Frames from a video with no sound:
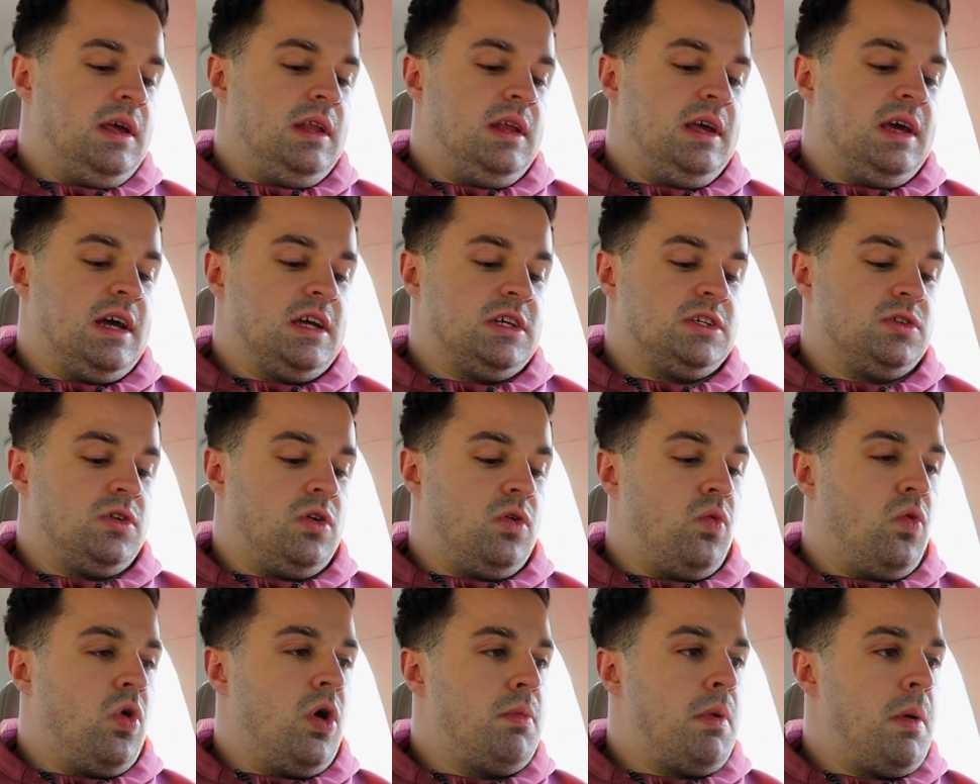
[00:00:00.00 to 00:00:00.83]
And yeah, so
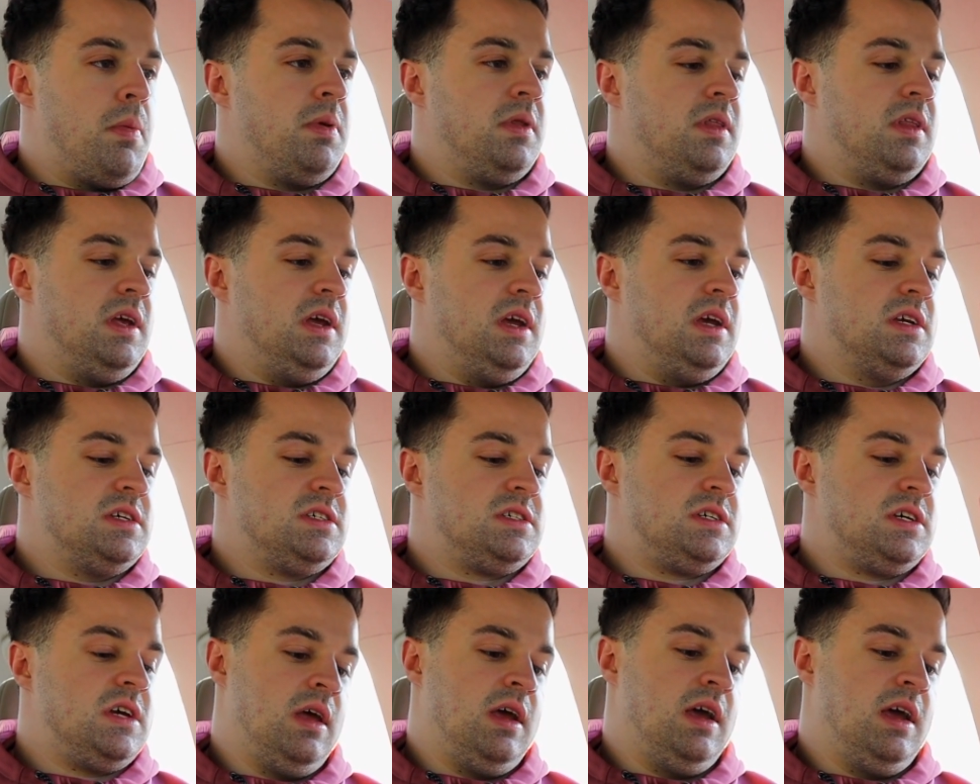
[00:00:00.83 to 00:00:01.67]
warm up with
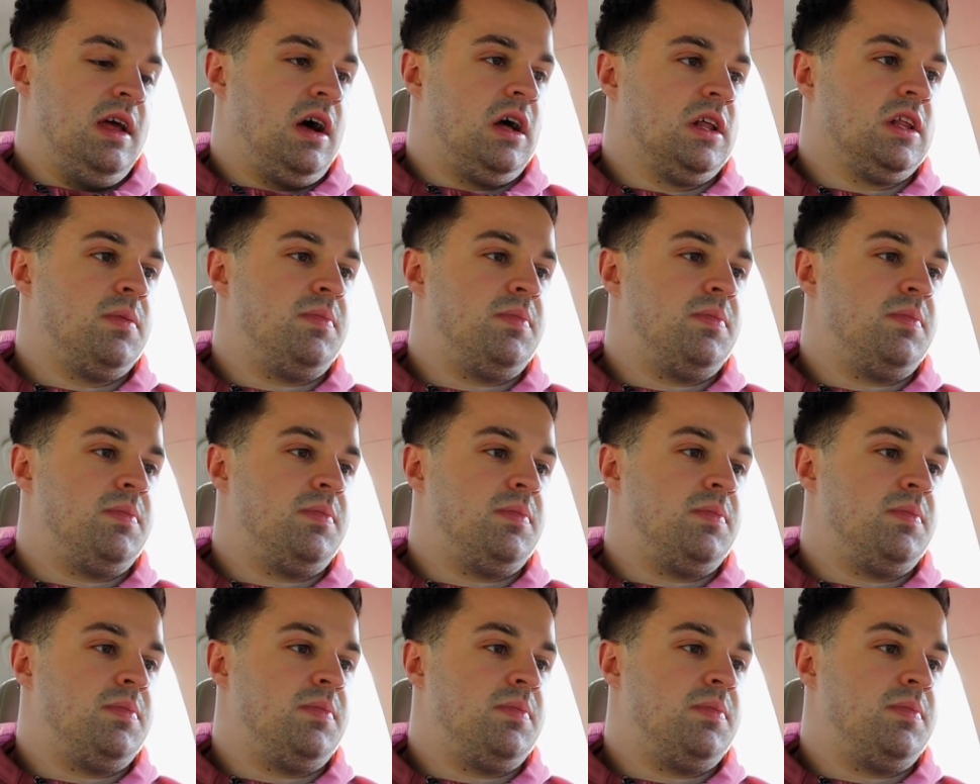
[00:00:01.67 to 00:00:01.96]
these. It all